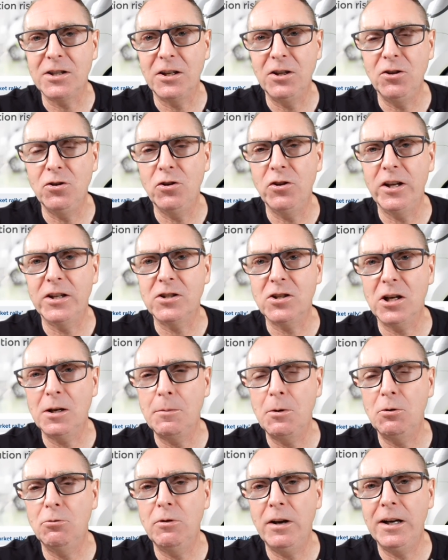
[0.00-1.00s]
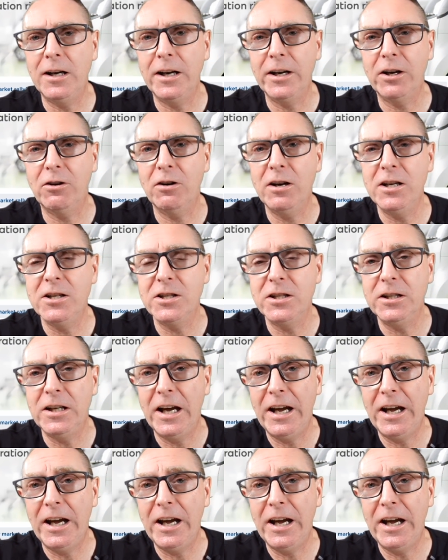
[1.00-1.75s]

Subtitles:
And you know that's going to be red like crazy.